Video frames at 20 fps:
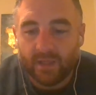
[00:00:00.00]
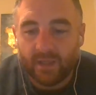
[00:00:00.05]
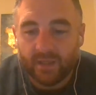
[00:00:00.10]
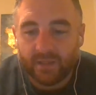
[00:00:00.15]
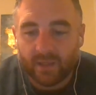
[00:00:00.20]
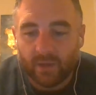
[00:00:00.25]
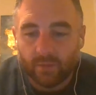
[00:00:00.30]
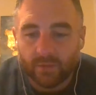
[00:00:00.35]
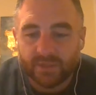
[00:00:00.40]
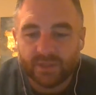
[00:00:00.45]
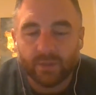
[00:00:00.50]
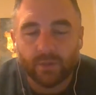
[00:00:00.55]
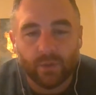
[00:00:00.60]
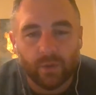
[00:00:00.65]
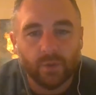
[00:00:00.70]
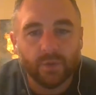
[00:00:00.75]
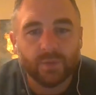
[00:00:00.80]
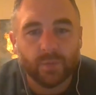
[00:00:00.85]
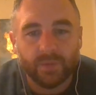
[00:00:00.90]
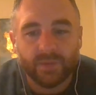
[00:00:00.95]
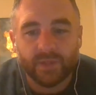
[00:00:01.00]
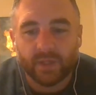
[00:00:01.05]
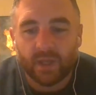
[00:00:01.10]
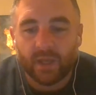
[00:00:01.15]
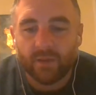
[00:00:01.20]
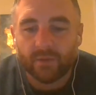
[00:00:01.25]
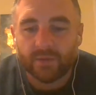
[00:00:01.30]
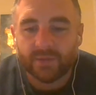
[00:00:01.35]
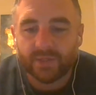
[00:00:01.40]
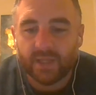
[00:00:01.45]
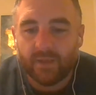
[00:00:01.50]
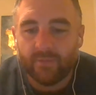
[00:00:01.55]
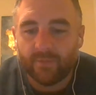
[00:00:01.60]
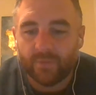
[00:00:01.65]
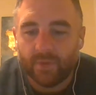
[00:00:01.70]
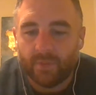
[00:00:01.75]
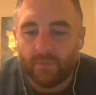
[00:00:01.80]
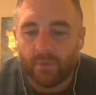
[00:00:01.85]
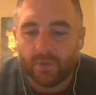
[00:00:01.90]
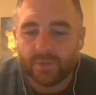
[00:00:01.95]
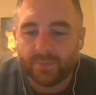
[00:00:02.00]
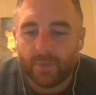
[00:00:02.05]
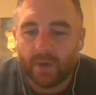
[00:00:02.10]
it goes, still goes with the color scheme for the most